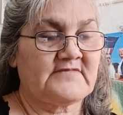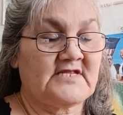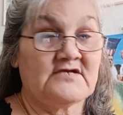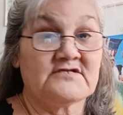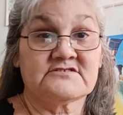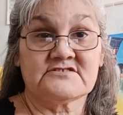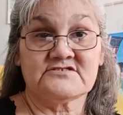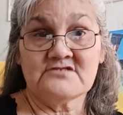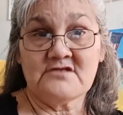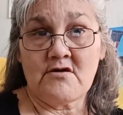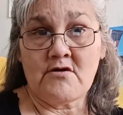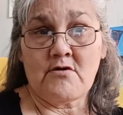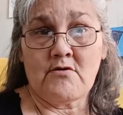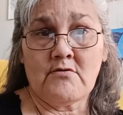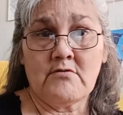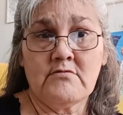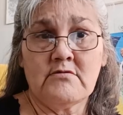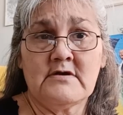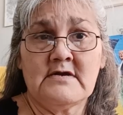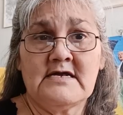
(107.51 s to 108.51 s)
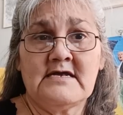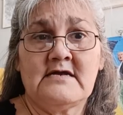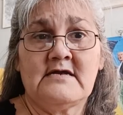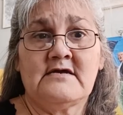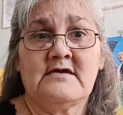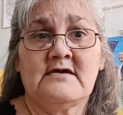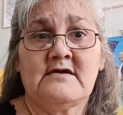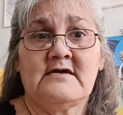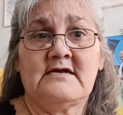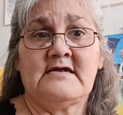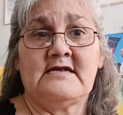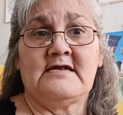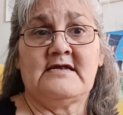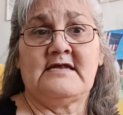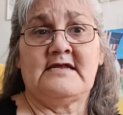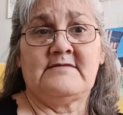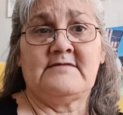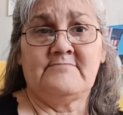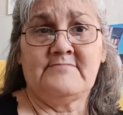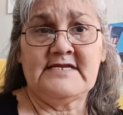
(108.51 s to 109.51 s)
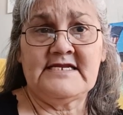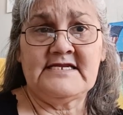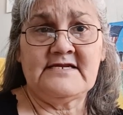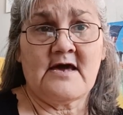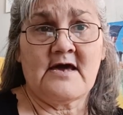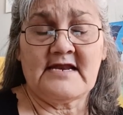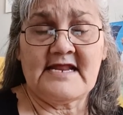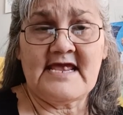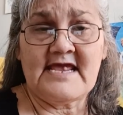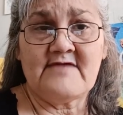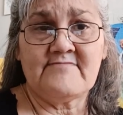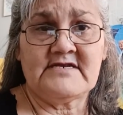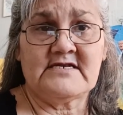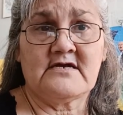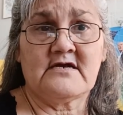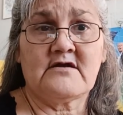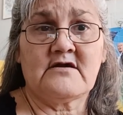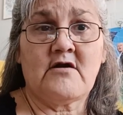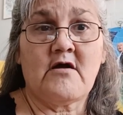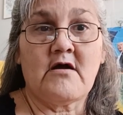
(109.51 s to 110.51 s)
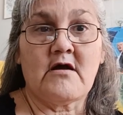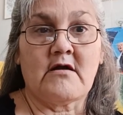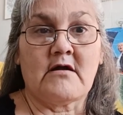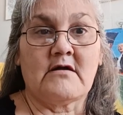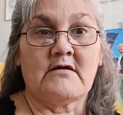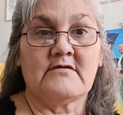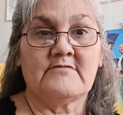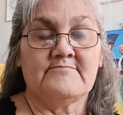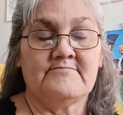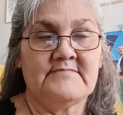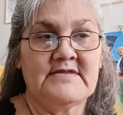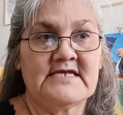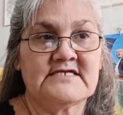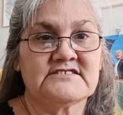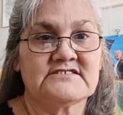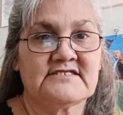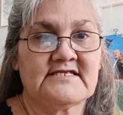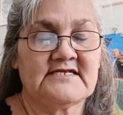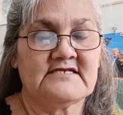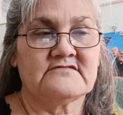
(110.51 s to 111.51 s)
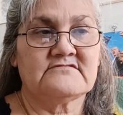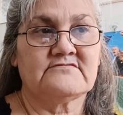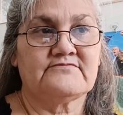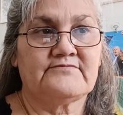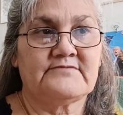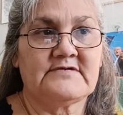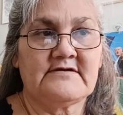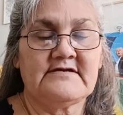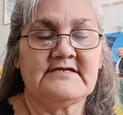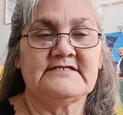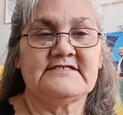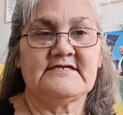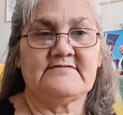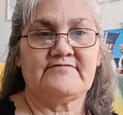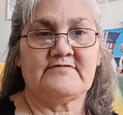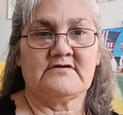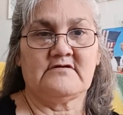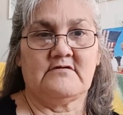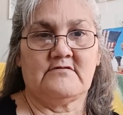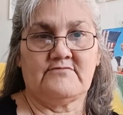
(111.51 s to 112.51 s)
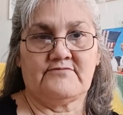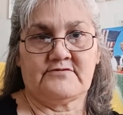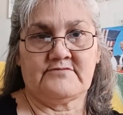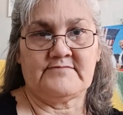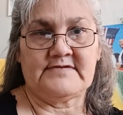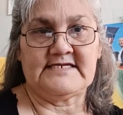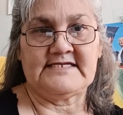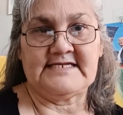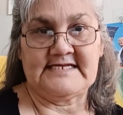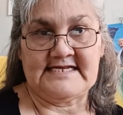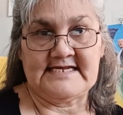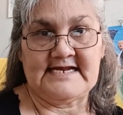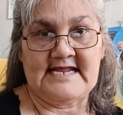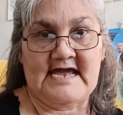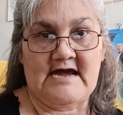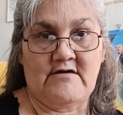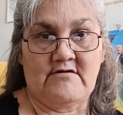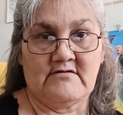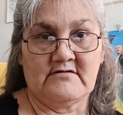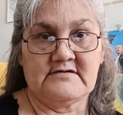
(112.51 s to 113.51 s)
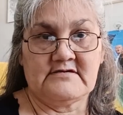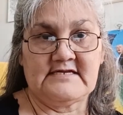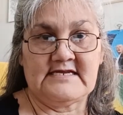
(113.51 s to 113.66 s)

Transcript: snow. And me not having a car makes things very difficult for me to get out.